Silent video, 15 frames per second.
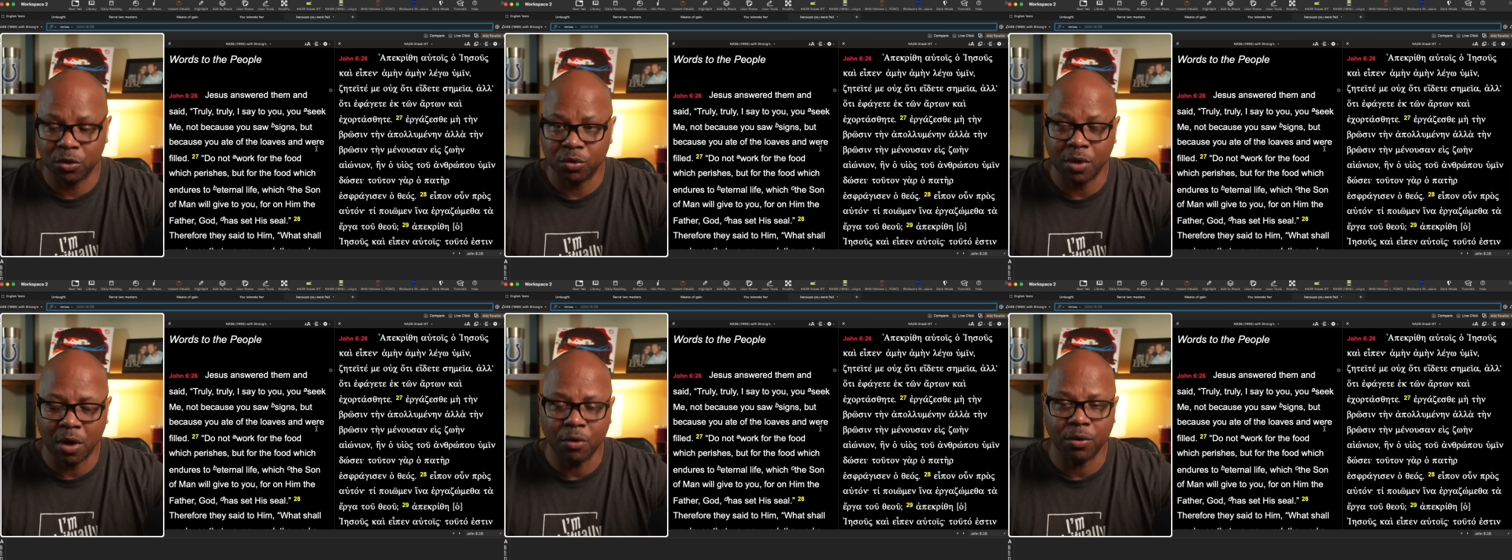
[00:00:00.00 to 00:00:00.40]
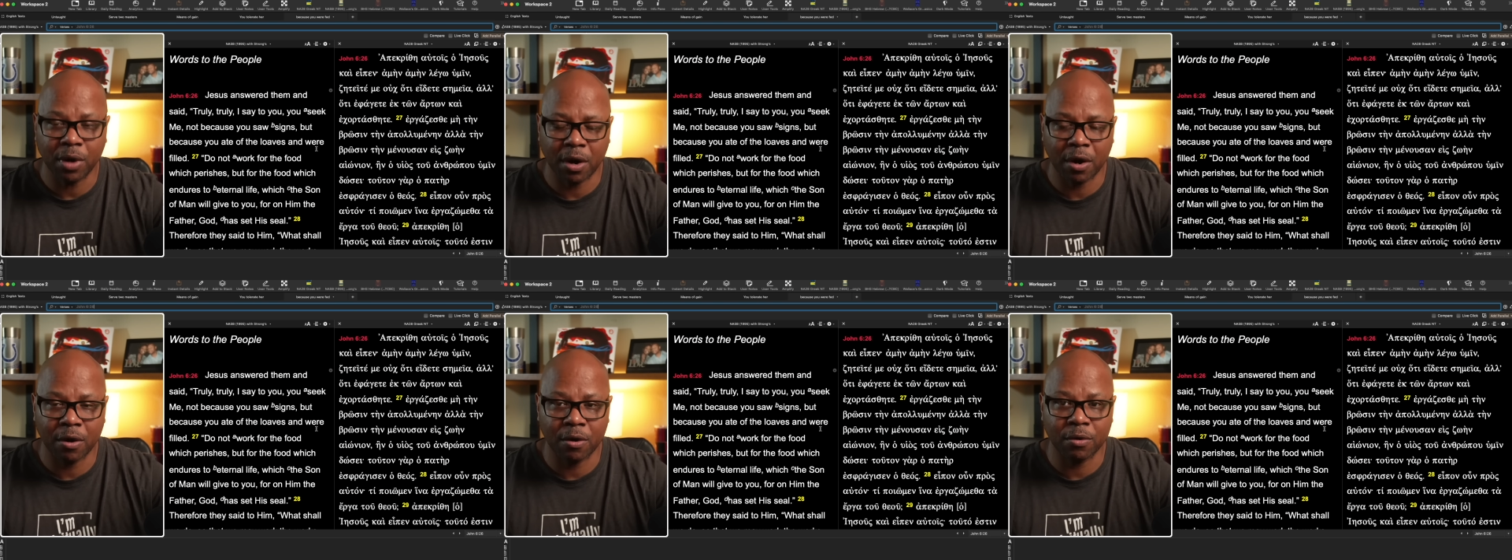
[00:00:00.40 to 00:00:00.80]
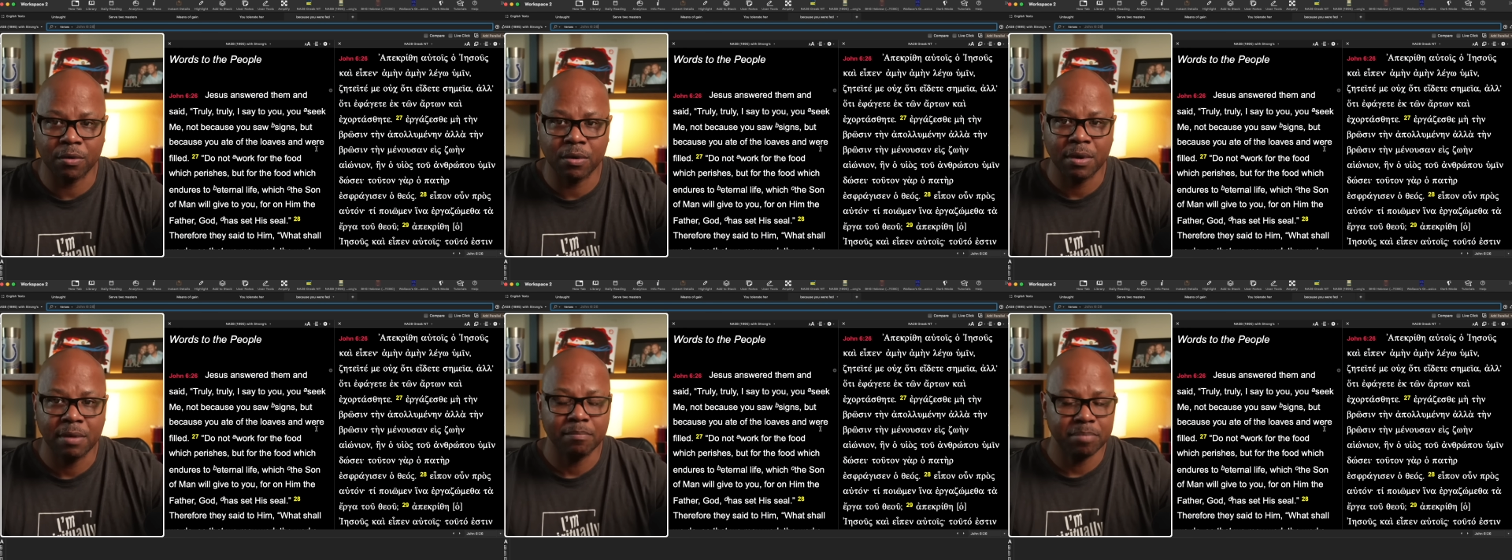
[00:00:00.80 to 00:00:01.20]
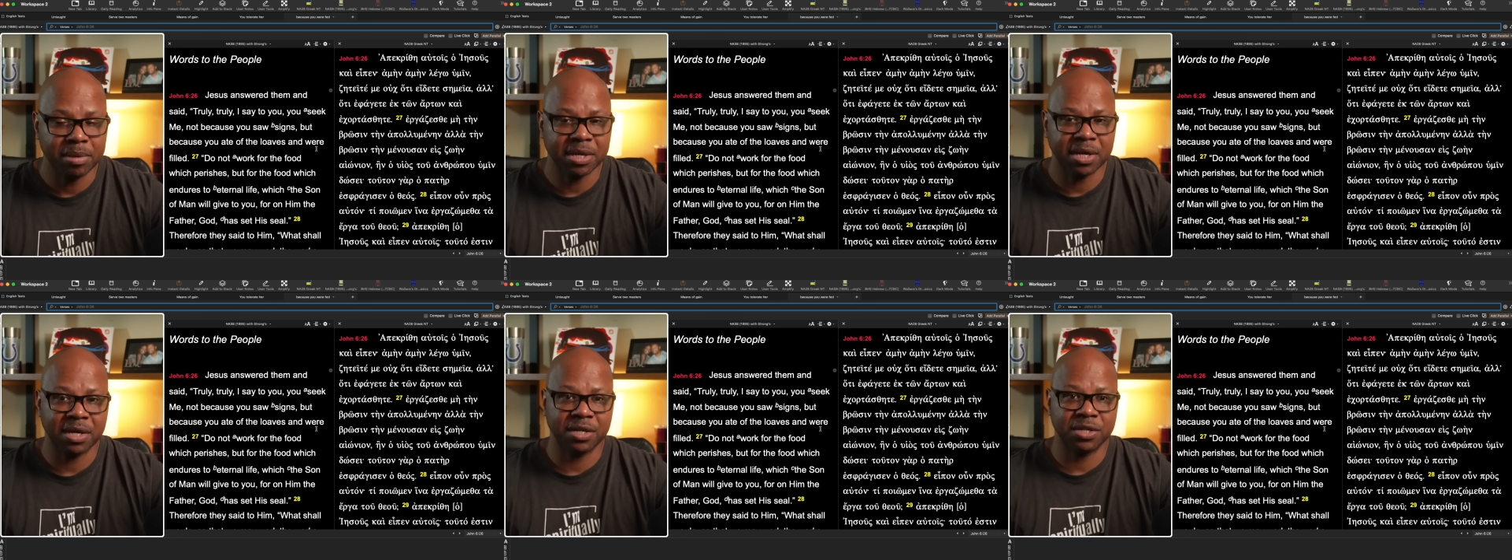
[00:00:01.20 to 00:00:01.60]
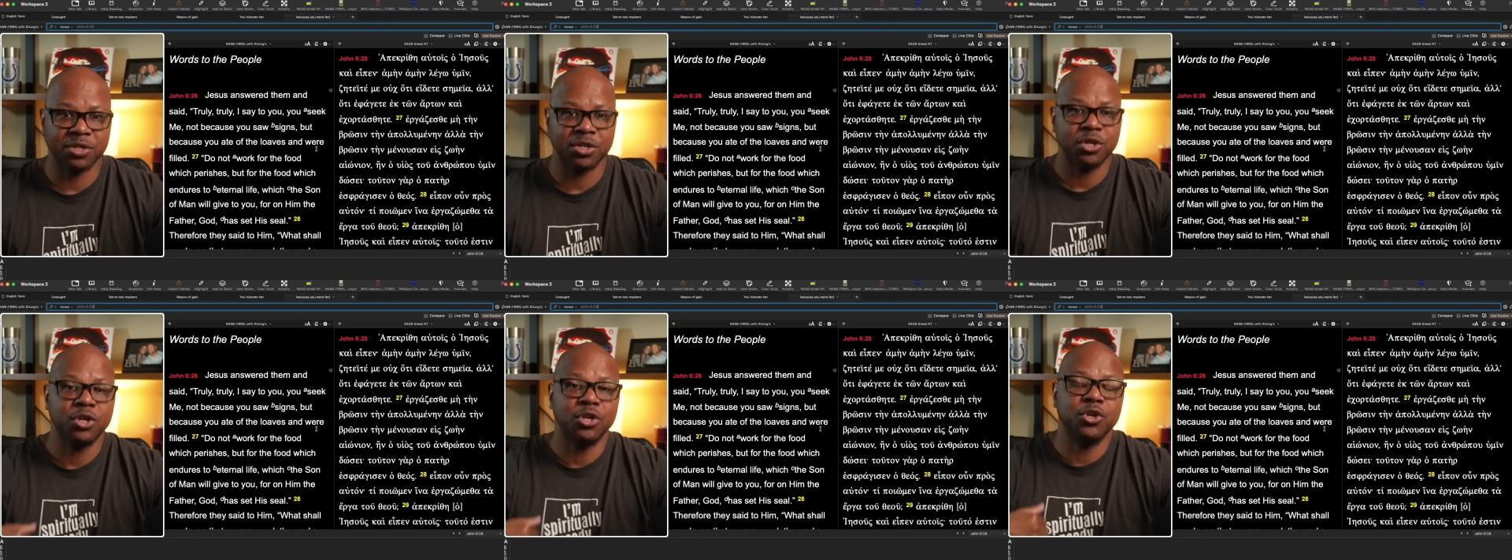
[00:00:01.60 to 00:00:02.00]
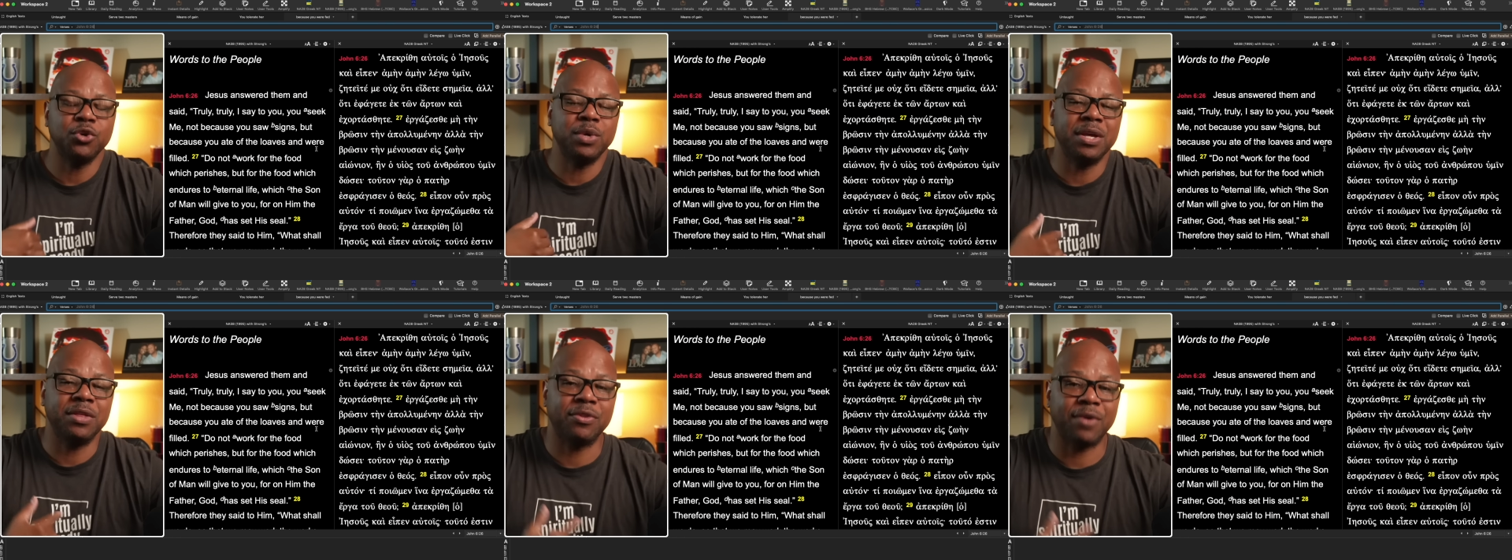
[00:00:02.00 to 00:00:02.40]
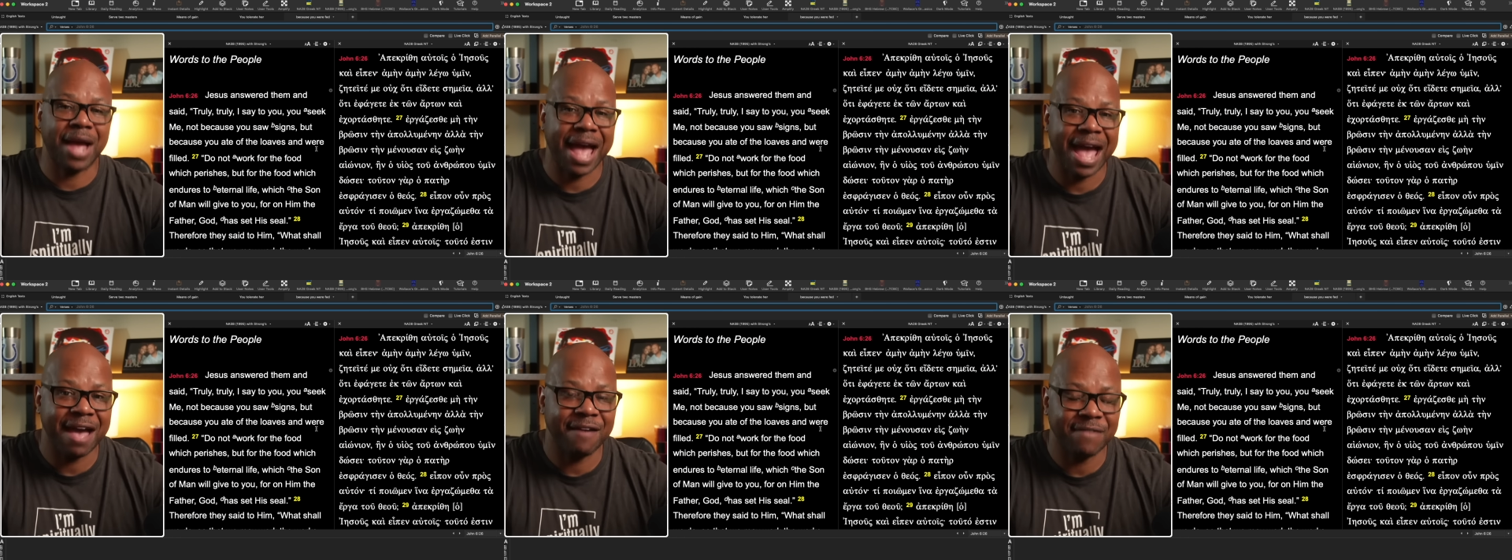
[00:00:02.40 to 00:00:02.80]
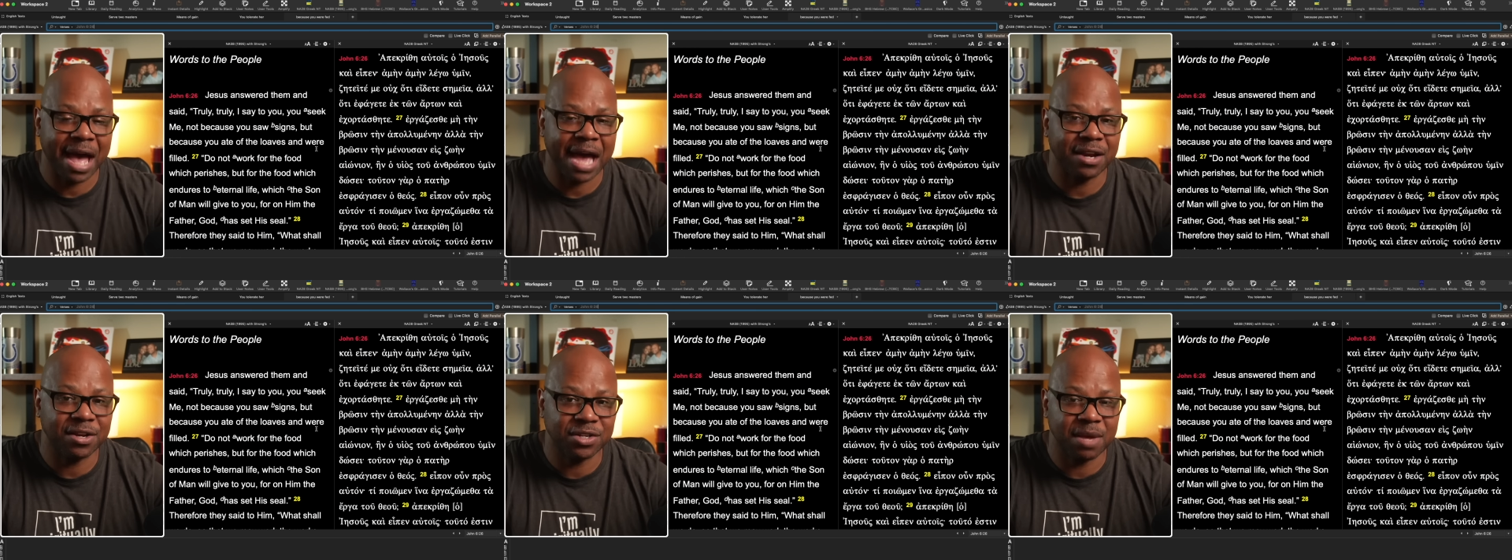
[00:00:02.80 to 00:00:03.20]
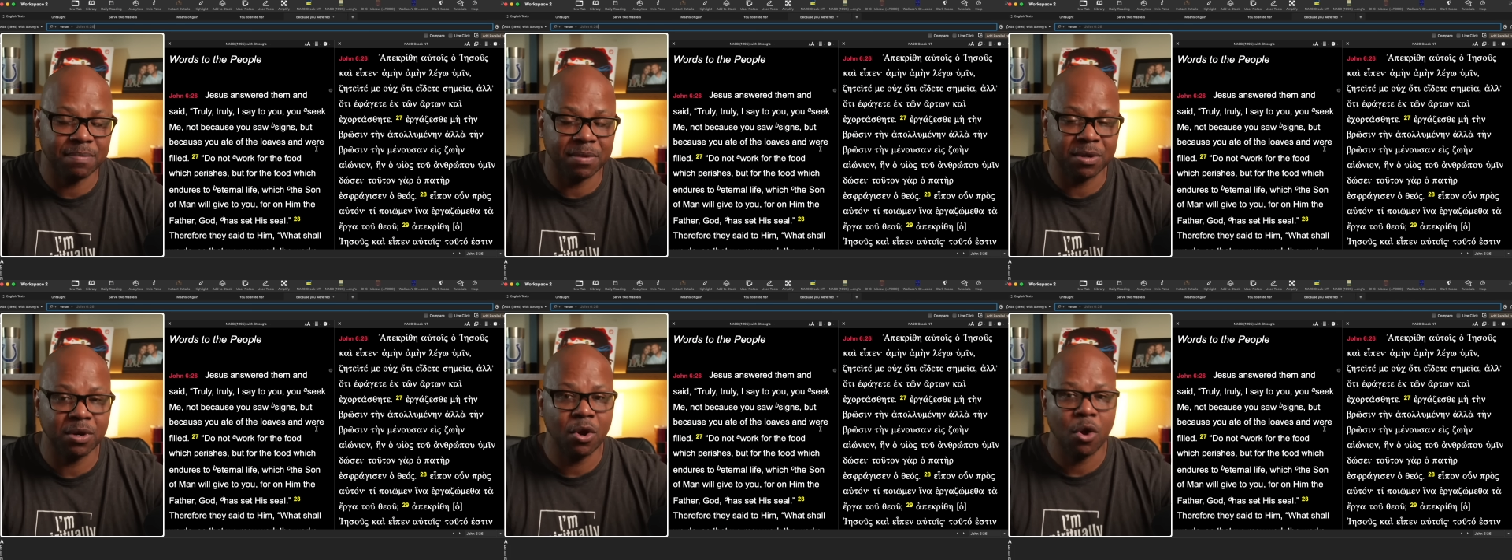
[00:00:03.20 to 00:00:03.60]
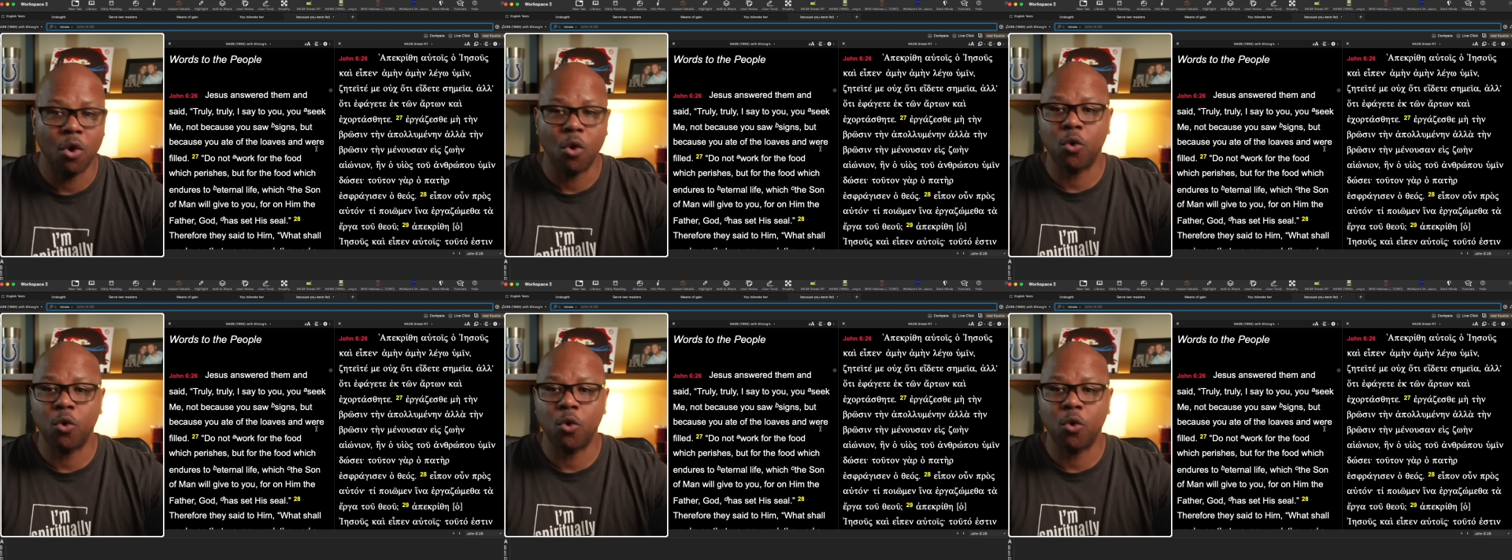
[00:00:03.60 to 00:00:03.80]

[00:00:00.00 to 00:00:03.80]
You go to her because you either have gotten something